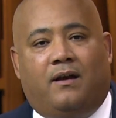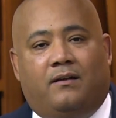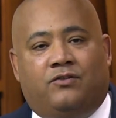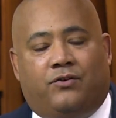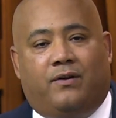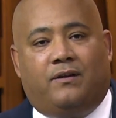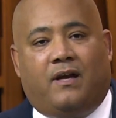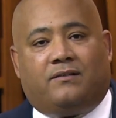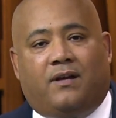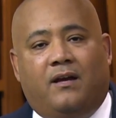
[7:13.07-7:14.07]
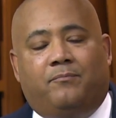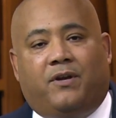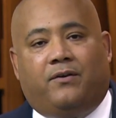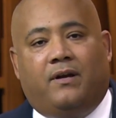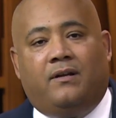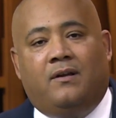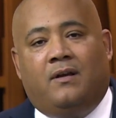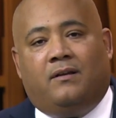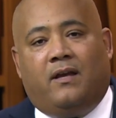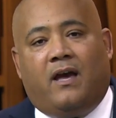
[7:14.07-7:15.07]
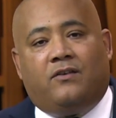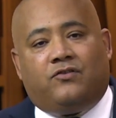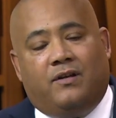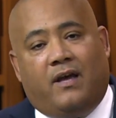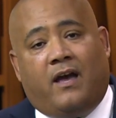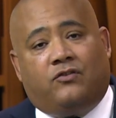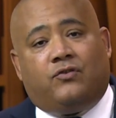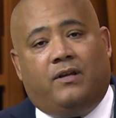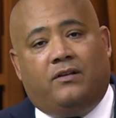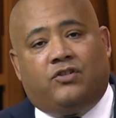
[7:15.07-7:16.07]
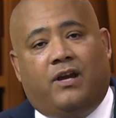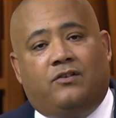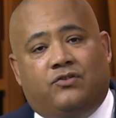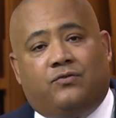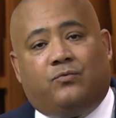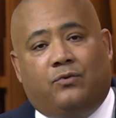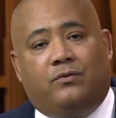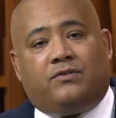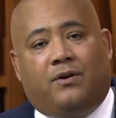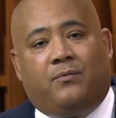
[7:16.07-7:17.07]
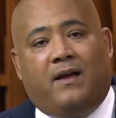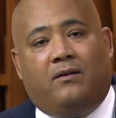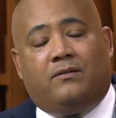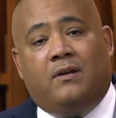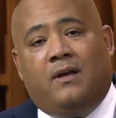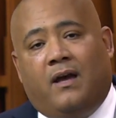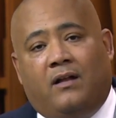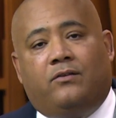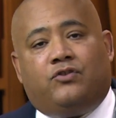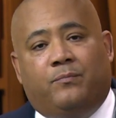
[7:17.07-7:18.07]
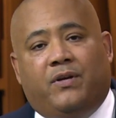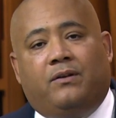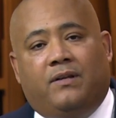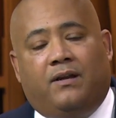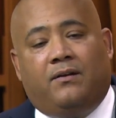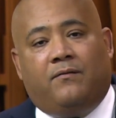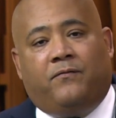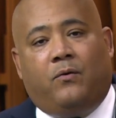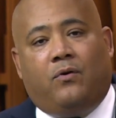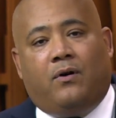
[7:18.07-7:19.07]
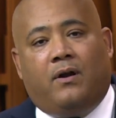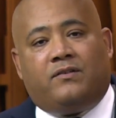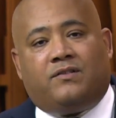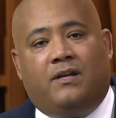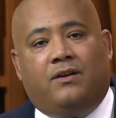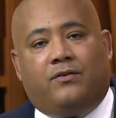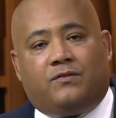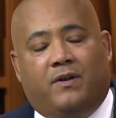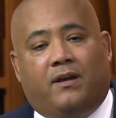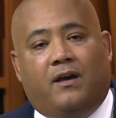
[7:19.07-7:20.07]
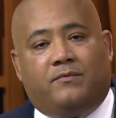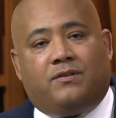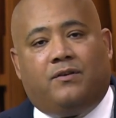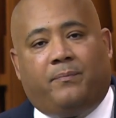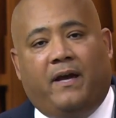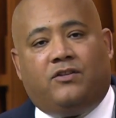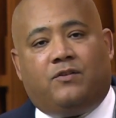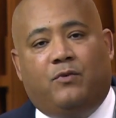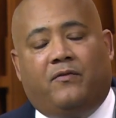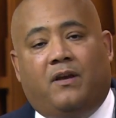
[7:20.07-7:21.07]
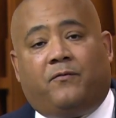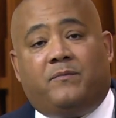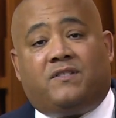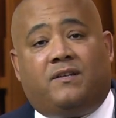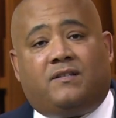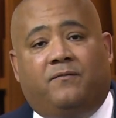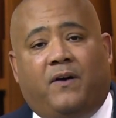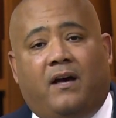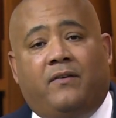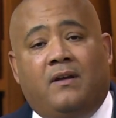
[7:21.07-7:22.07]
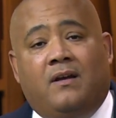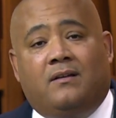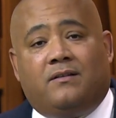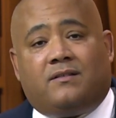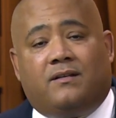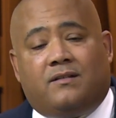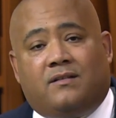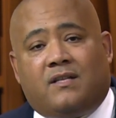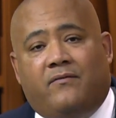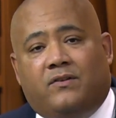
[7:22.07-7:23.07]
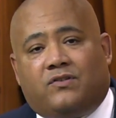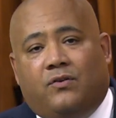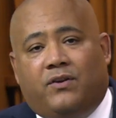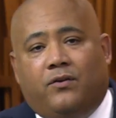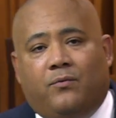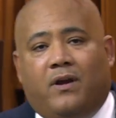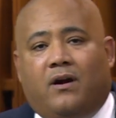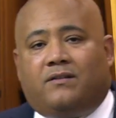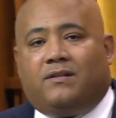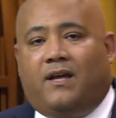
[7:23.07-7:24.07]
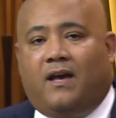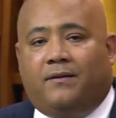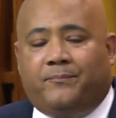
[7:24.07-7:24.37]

during that time period. They actually changed the rules around eligibility for seniors when it comes to their pension, moving it from 65 to 67. So here we are today